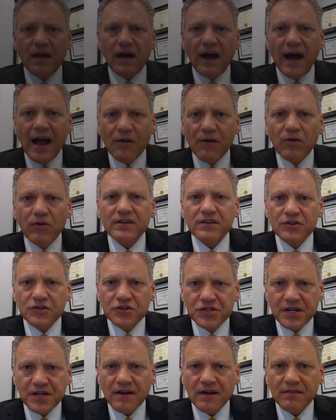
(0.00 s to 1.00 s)
I want to
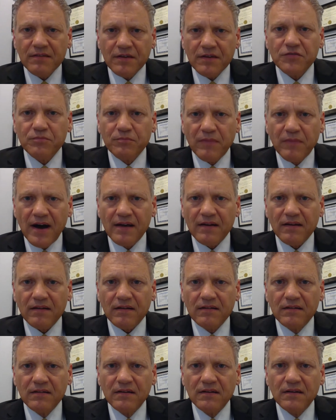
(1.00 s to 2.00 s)
share this
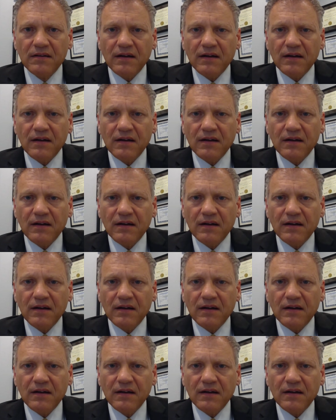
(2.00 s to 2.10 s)
model.